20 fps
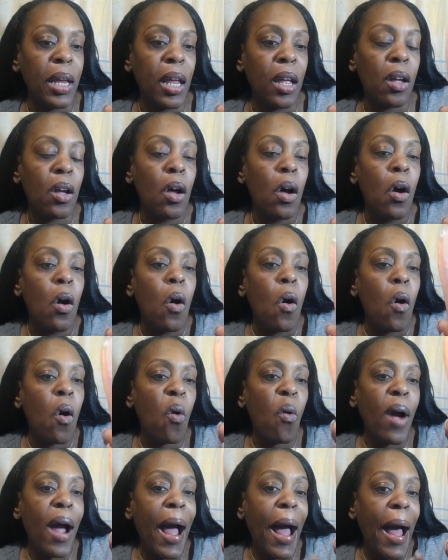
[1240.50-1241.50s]
or a
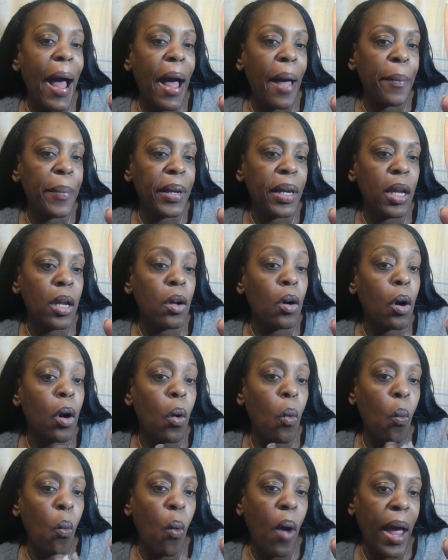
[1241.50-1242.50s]
hot pink or a
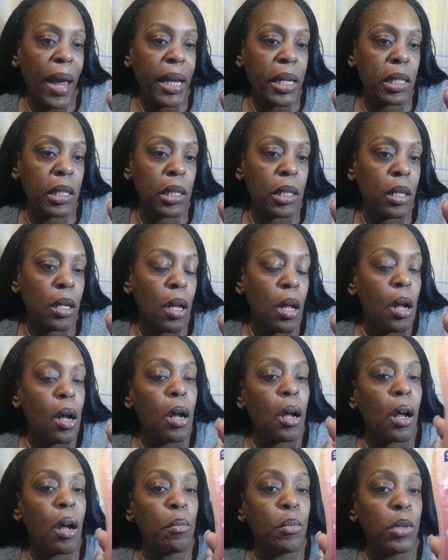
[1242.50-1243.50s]
white um,
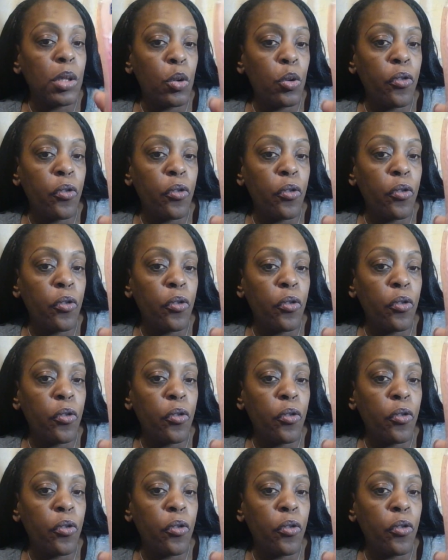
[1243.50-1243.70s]
loofah.